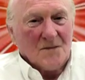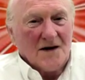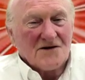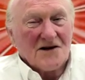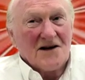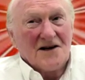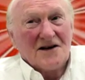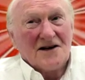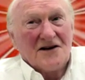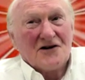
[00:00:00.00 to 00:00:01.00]
So
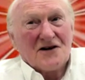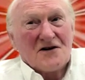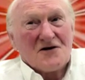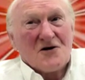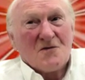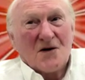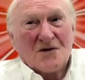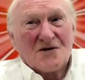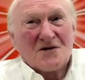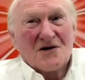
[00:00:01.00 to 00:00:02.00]
you got your own boat
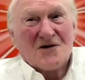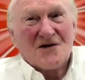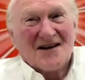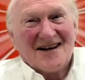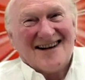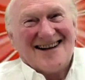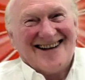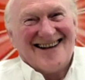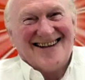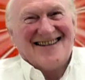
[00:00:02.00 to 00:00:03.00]
to row
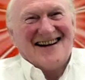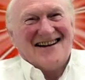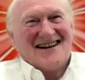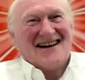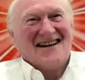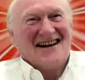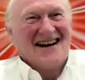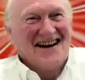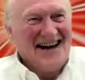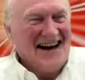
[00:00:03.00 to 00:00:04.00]
when you go,
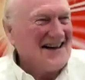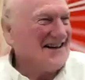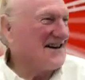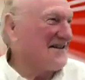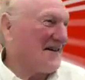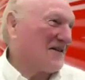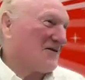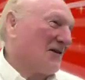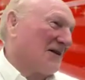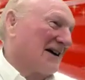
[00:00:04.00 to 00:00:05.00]
and you don't even have to
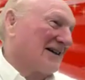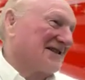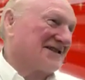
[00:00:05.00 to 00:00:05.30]
row it actually.